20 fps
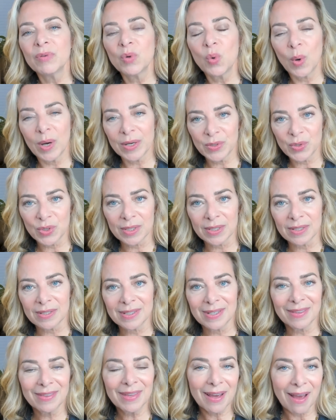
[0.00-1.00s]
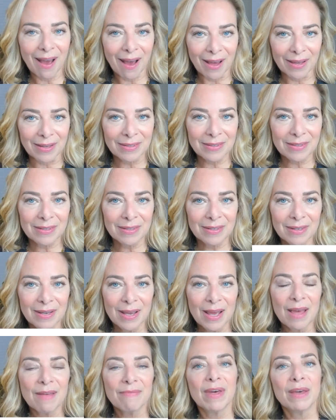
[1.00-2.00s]
questions in the guide
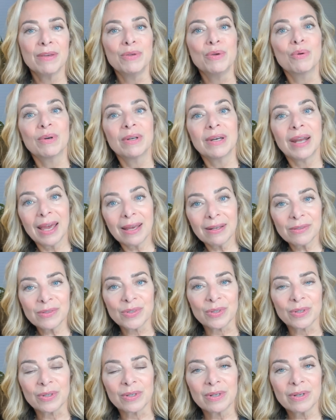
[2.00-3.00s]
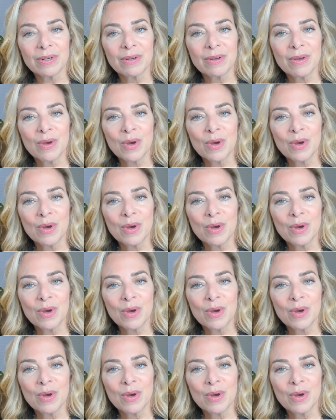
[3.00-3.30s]
that you can answer,